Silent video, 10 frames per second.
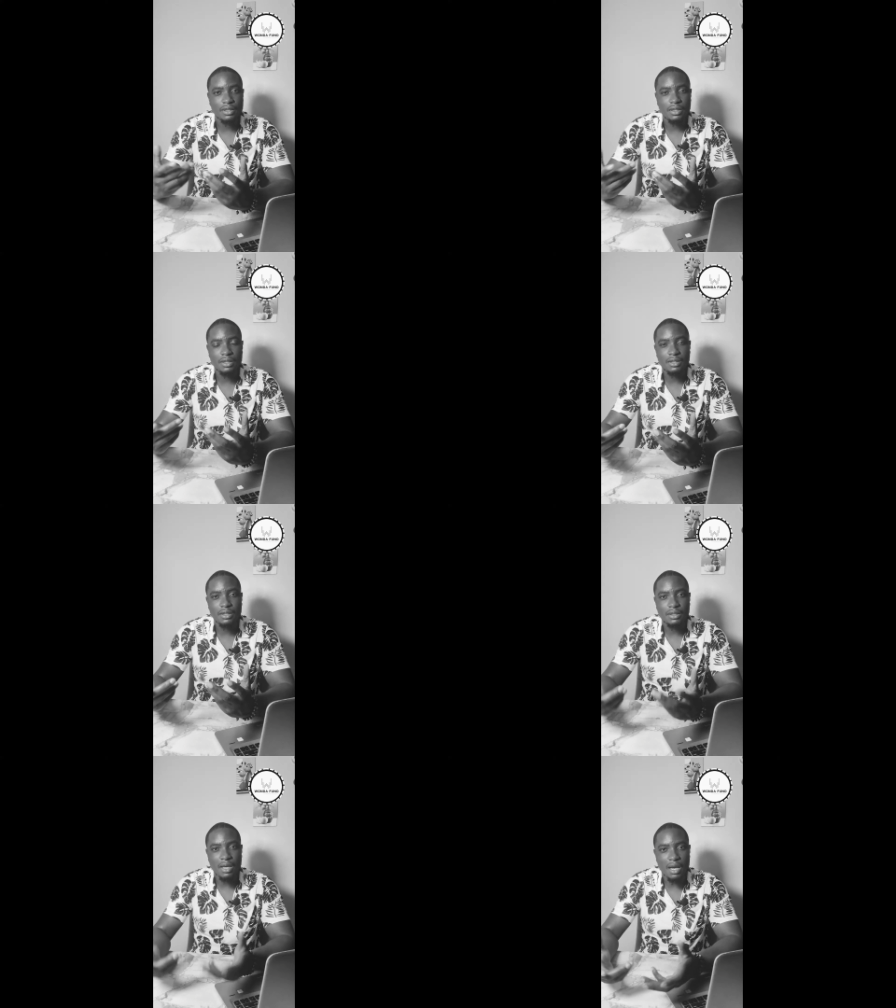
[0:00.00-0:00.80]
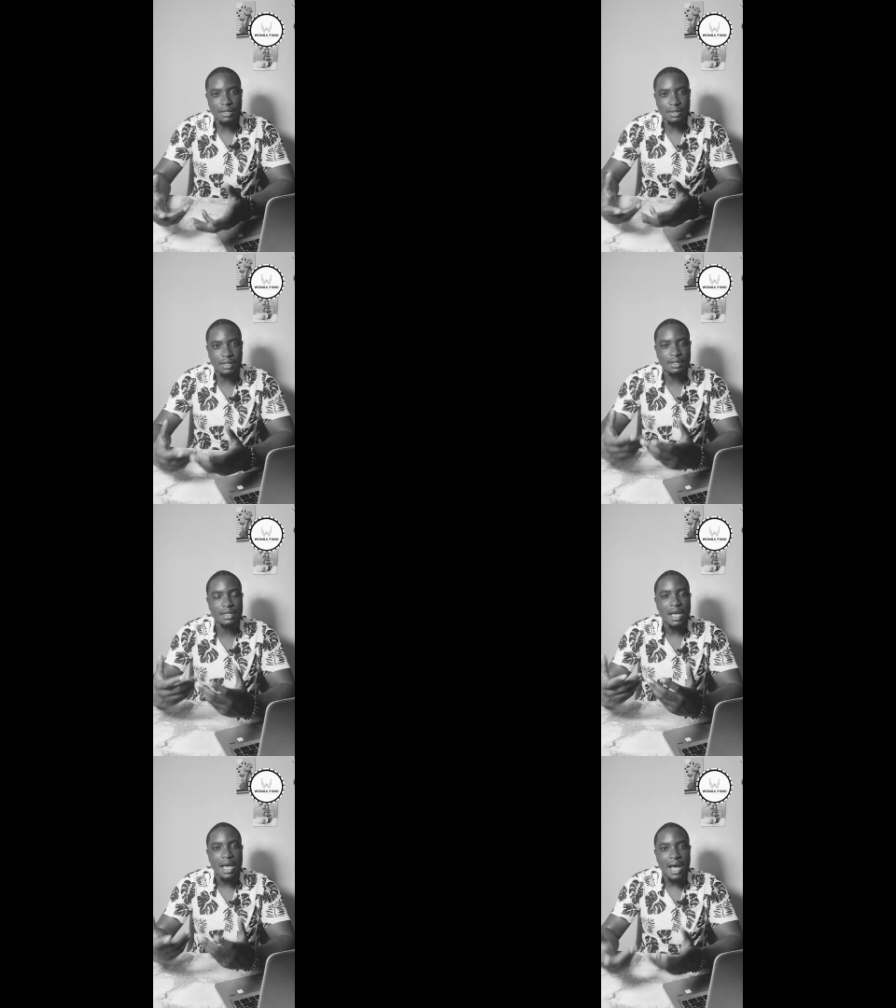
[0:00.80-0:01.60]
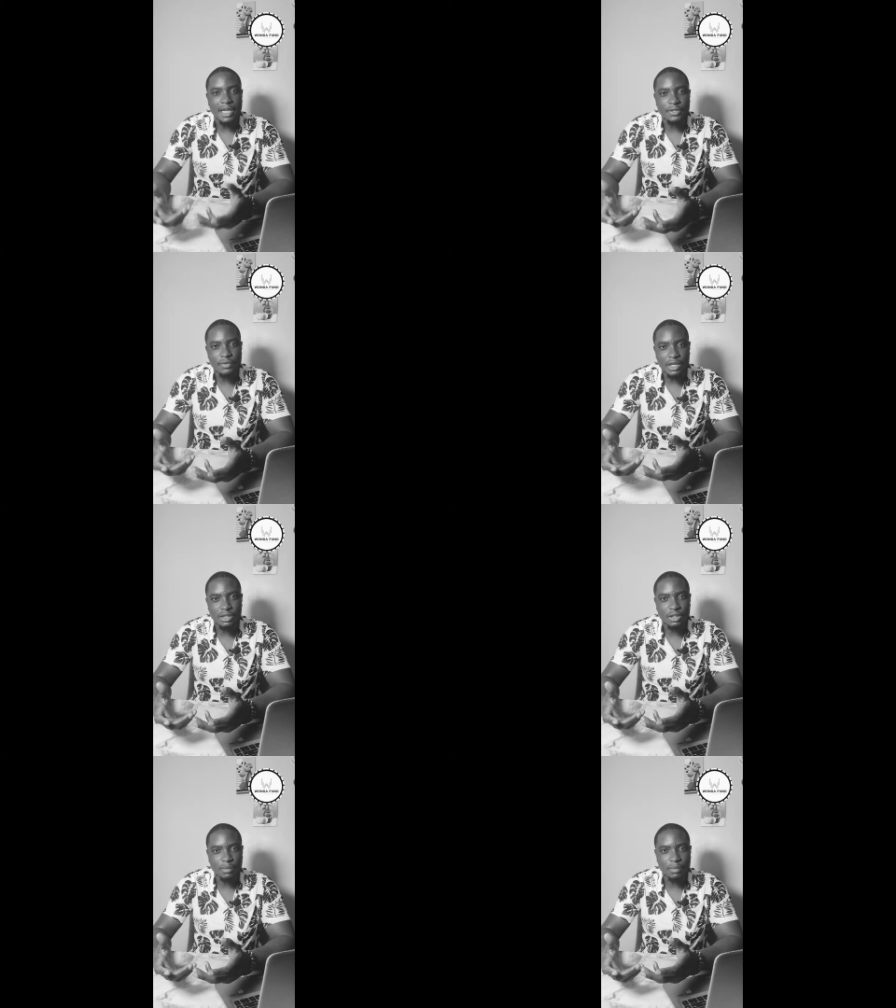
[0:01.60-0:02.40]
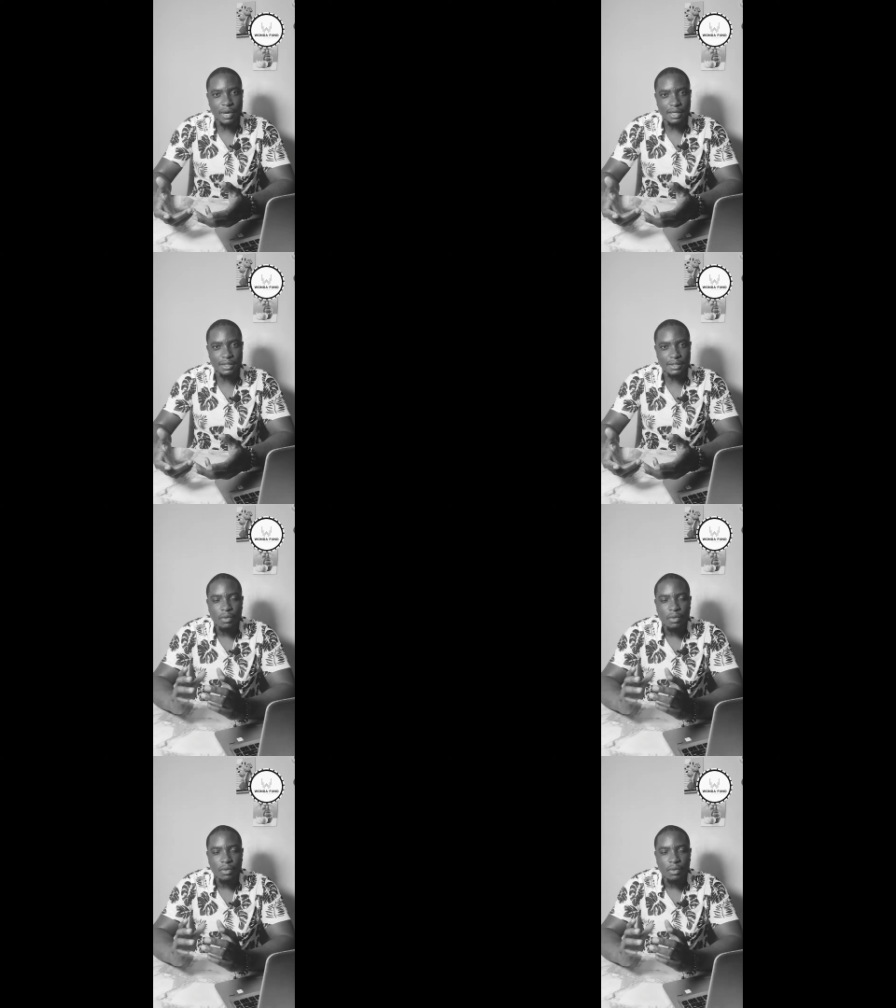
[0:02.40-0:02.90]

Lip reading: these assets at really cheap prices?